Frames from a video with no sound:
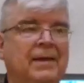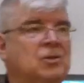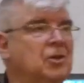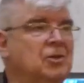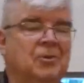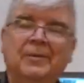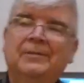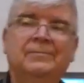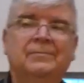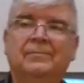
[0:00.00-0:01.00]
being genuine,
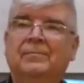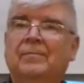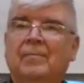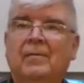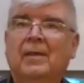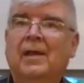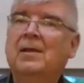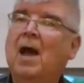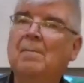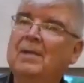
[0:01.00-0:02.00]
it
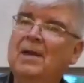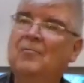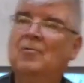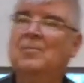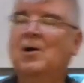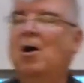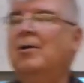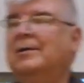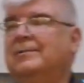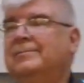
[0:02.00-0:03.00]
not being from the
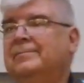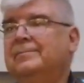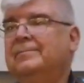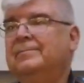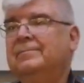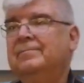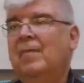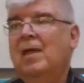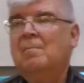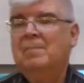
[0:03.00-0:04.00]
heart.
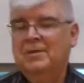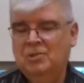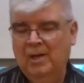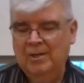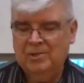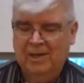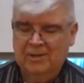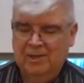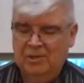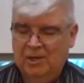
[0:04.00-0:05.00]
But just
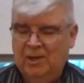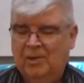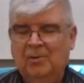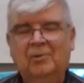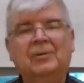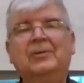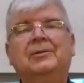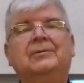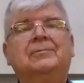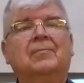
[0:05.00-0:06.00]
as Ezekiel
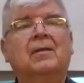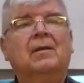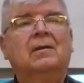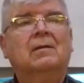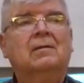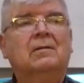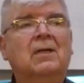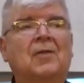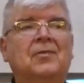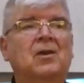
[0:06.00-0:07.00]
learned,
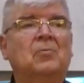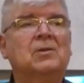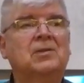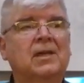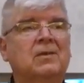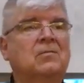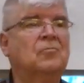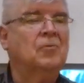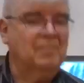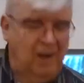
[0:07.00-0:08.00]
nothing was hidden
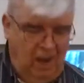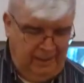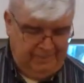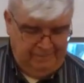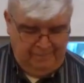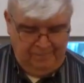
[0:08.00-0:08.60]
from God.